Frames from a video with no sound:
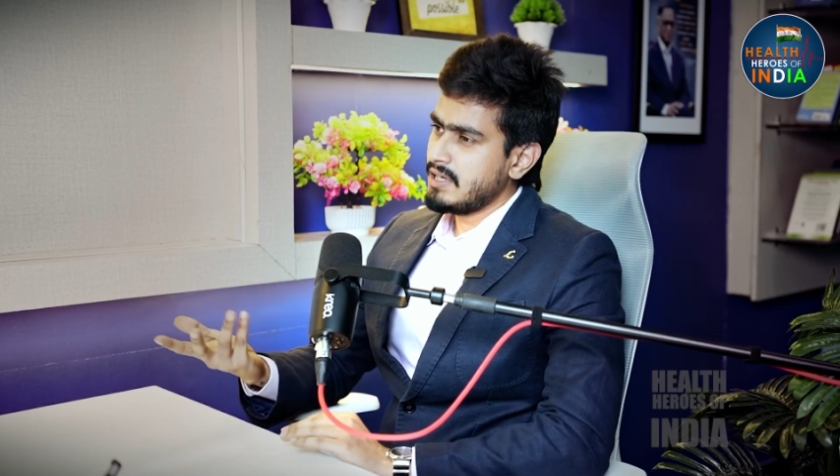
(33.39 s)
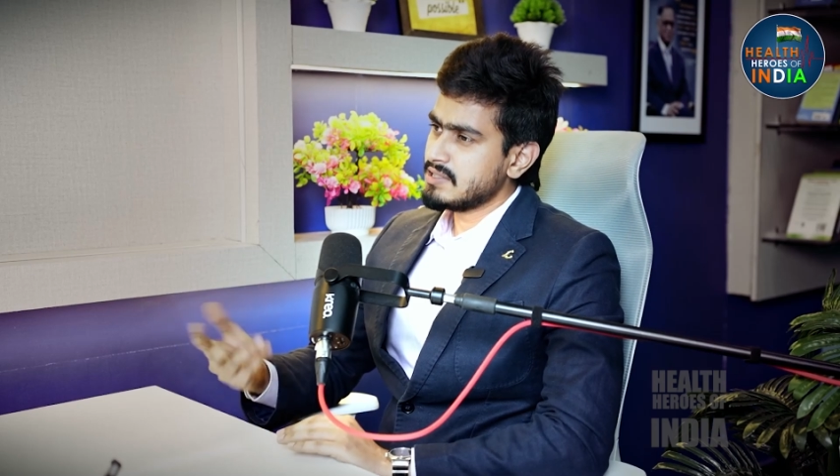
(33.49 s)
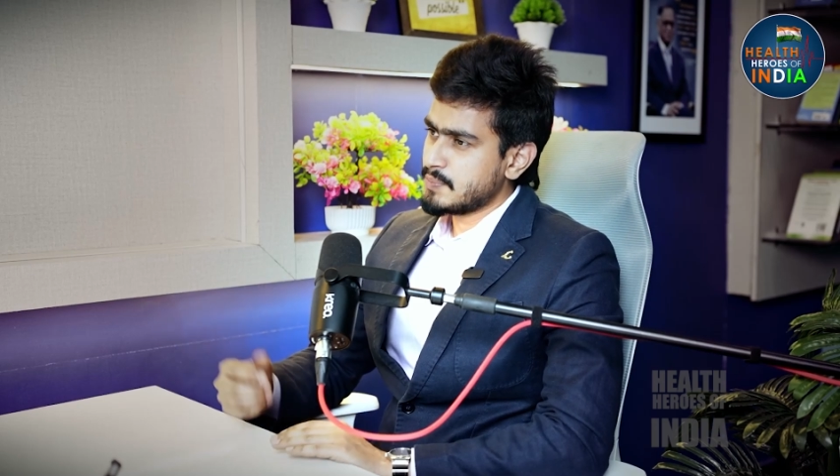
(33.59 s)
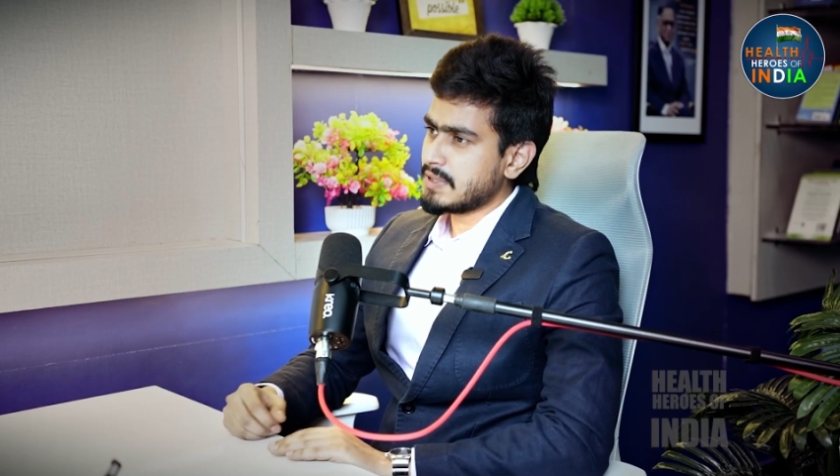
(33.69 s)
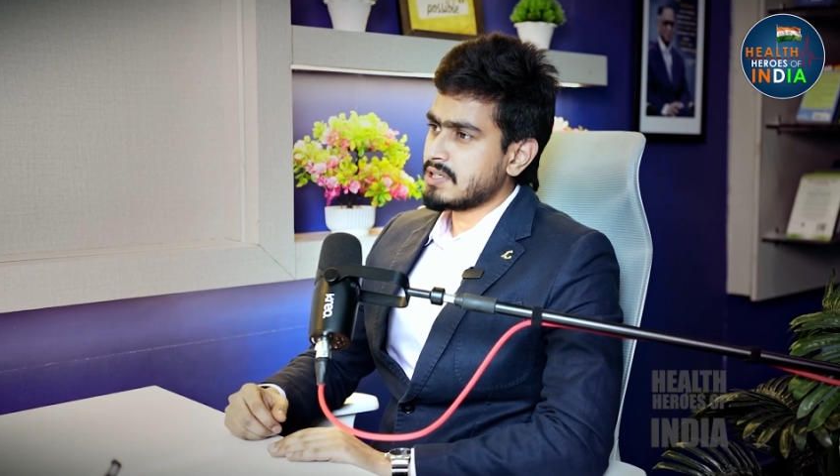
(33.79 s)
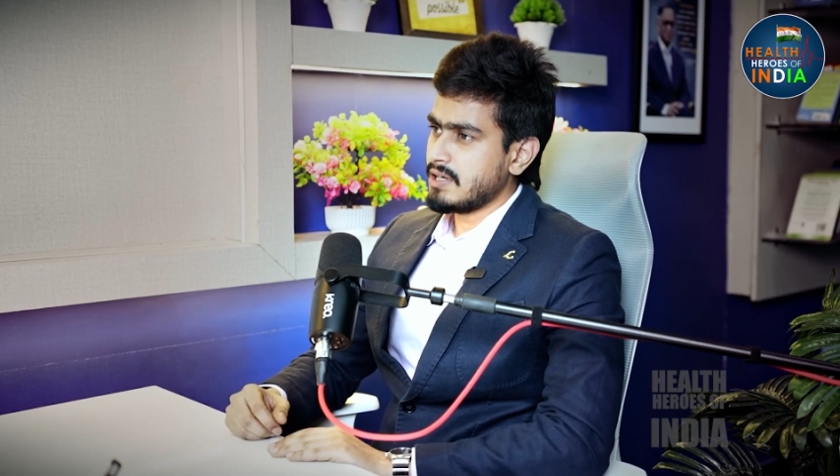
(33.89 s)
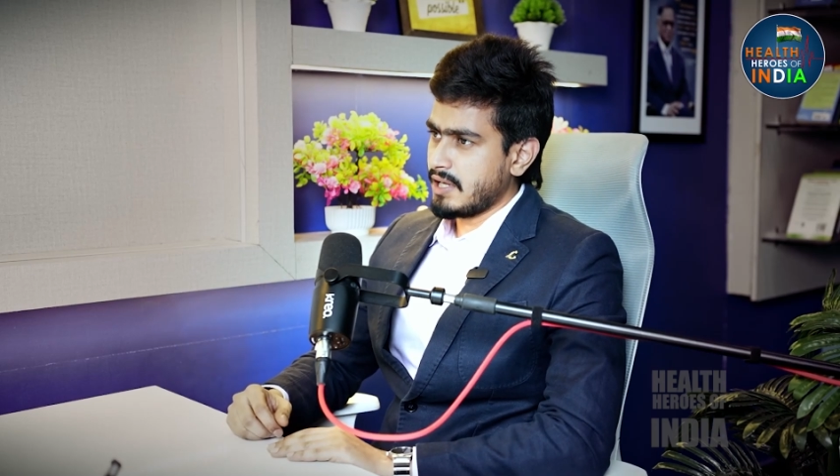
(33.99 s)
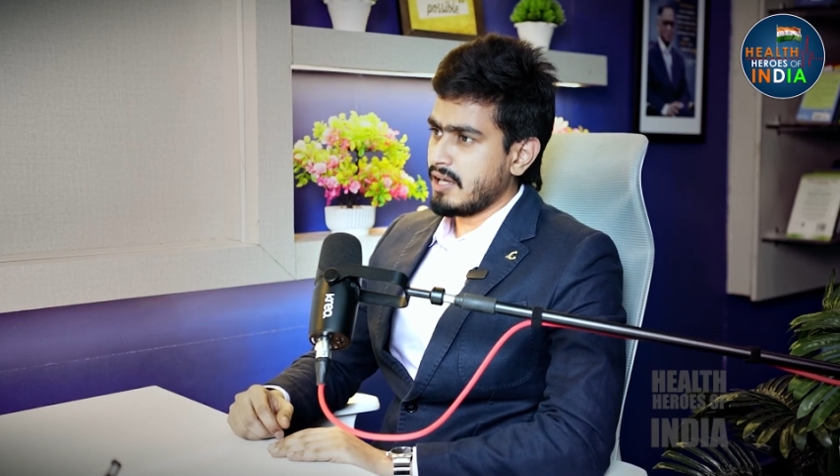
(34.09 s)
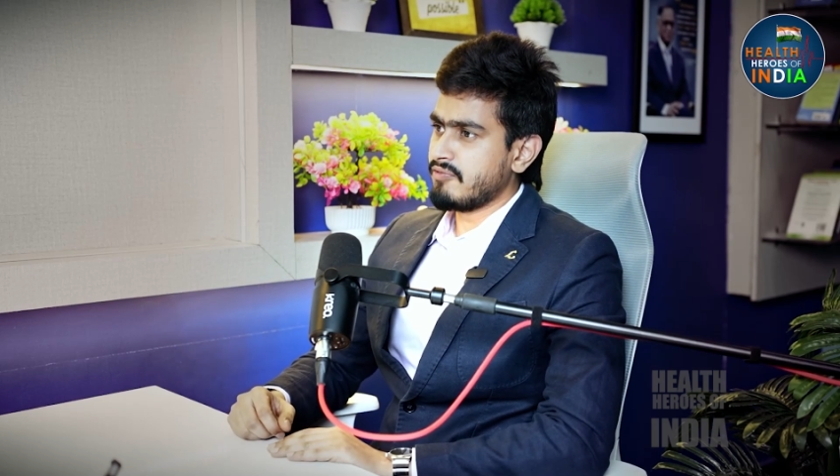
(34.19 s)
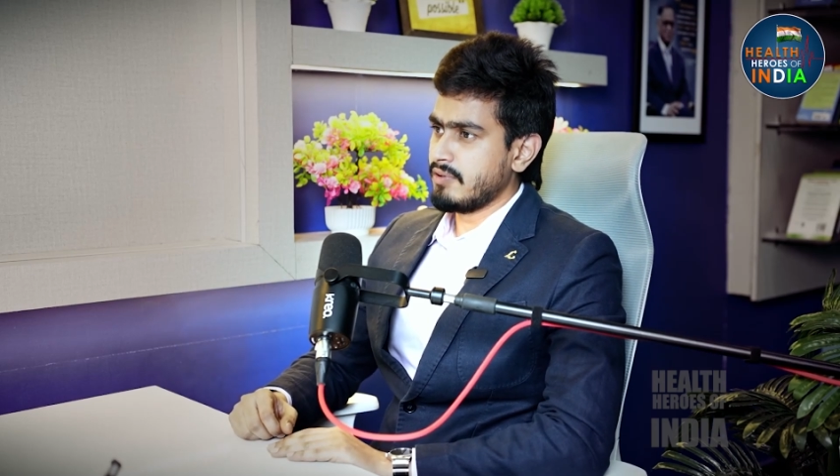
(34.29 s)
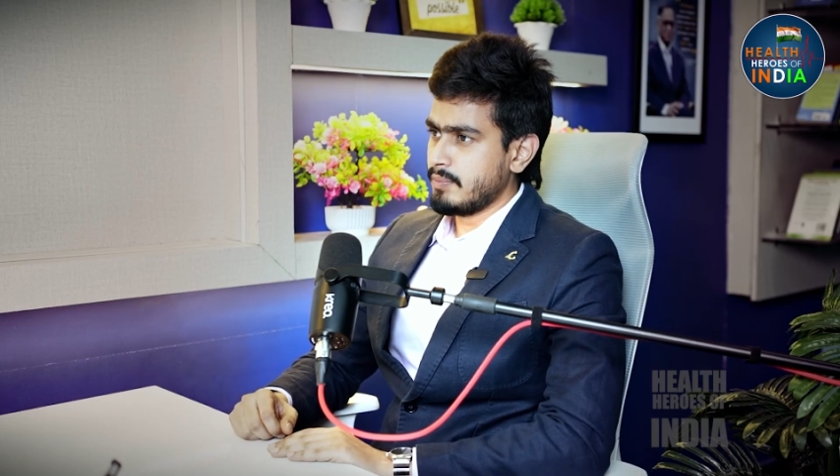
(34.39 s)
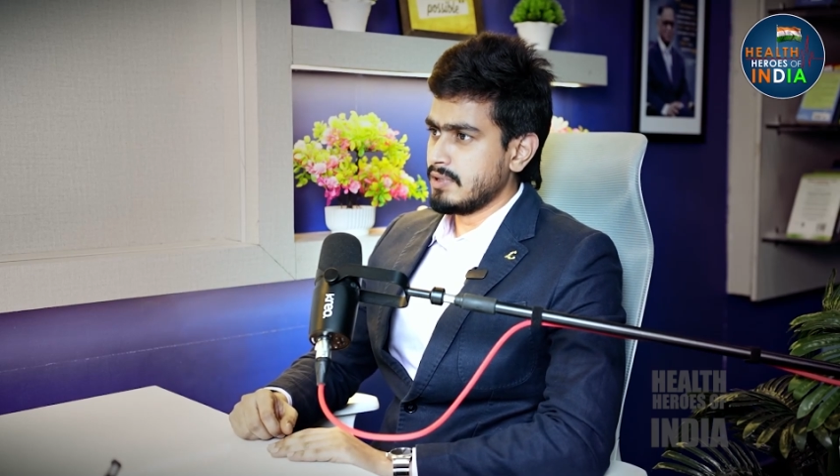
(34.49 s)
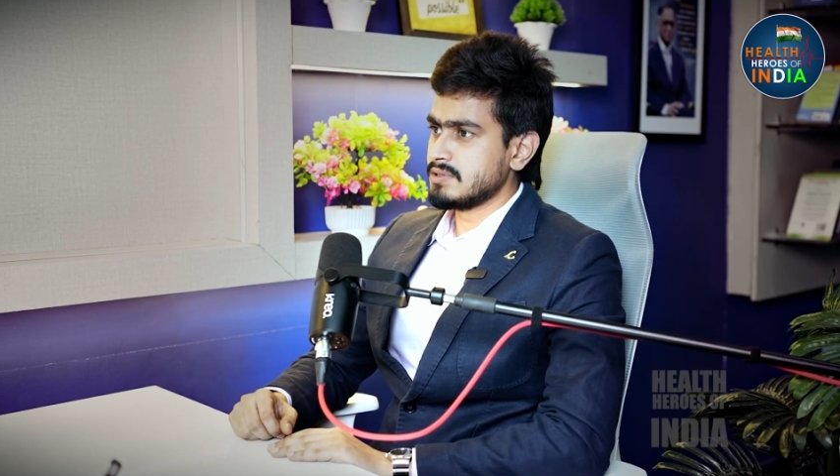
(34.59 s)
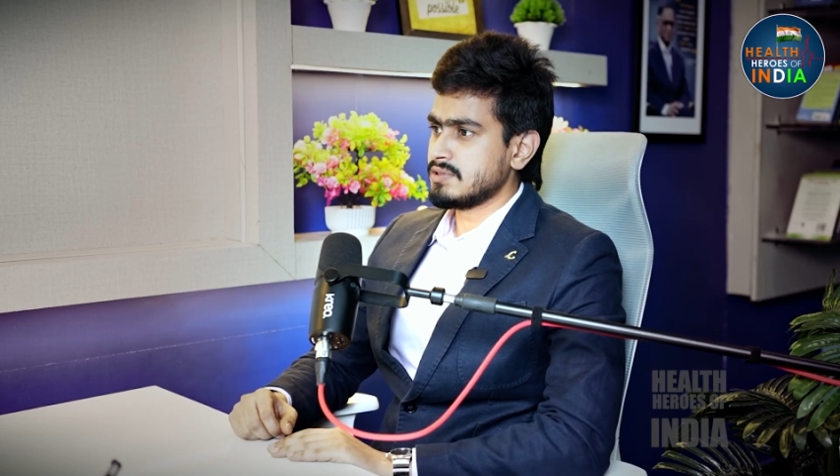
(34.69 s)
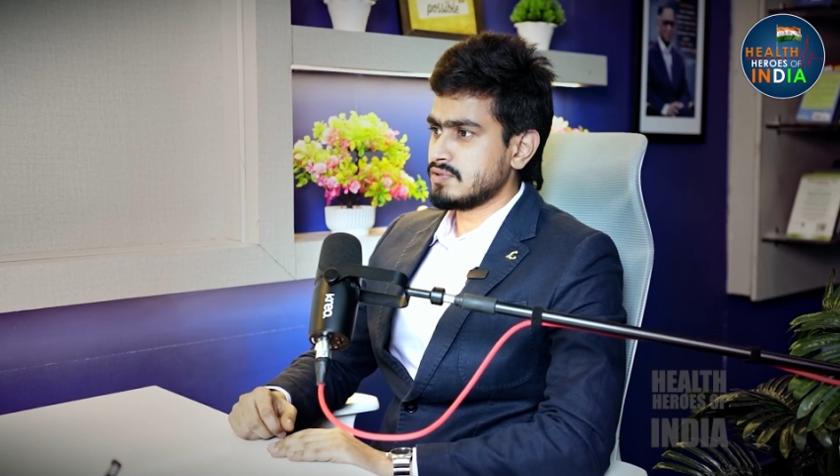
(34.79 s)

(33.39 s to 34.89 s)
a special care for burns,